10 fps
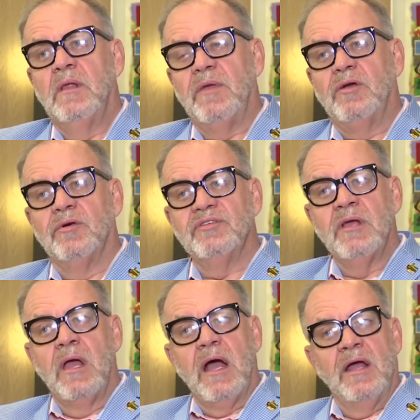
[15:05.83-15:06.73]
Because
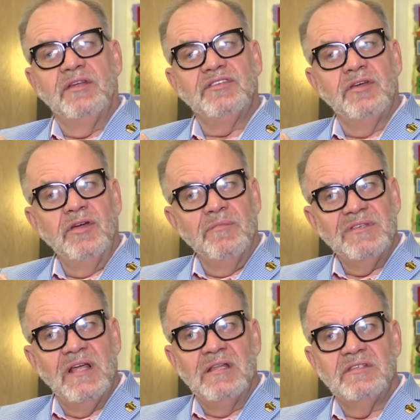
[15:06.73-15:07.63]
under
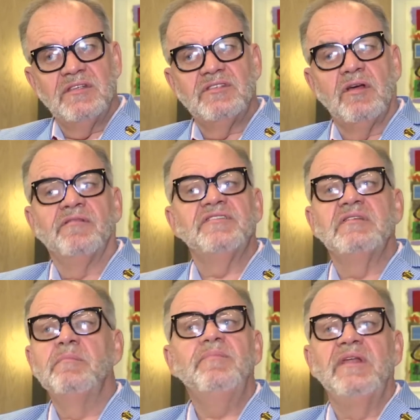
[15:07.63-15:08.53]
circumstances of
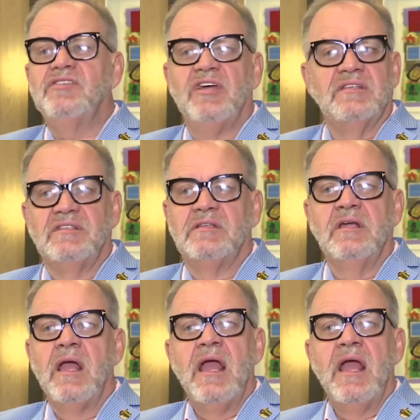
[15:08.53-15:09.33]
simply just